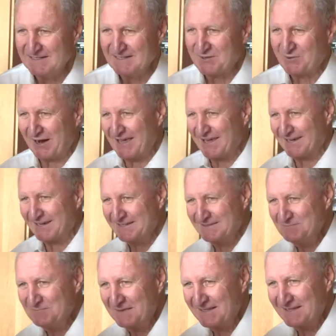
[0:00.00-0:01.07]
Craig,
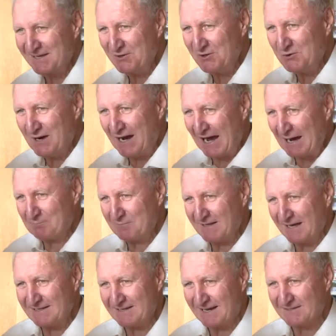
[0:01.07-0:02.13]
can you
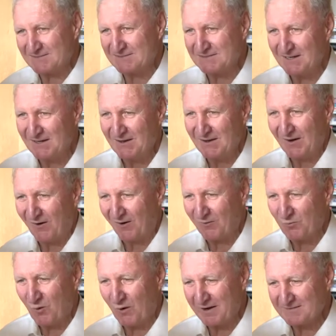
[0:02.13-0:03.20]
update us
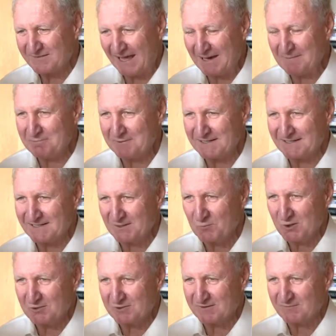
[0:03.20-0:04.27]
on what is happening in the
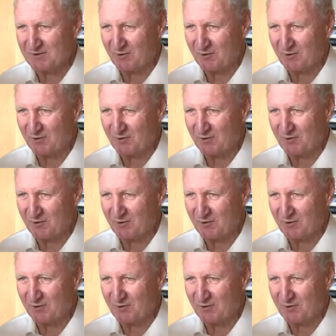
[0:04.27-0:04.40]
world of